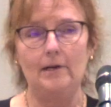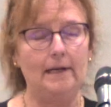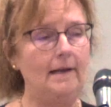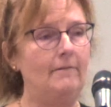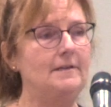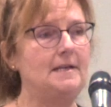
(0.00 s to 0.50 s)

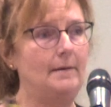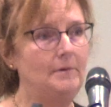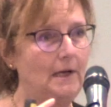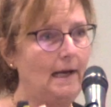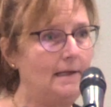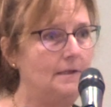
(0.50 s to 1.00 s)
and every time you
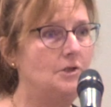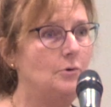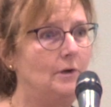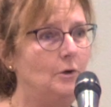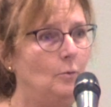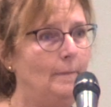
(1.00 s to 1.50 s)
got into
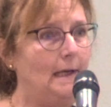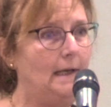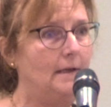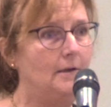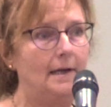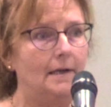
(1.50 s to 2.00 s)
a new
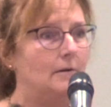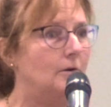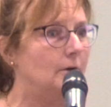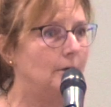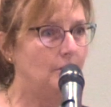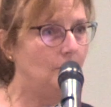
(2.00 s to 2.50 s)
meeting, you had to
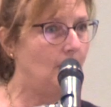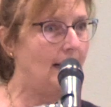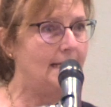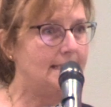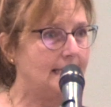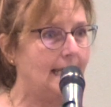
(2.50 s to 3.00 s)
learn a new
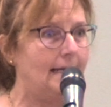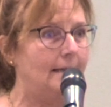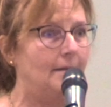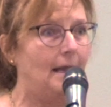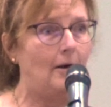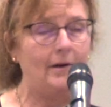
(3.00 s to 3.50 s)
way to get in there,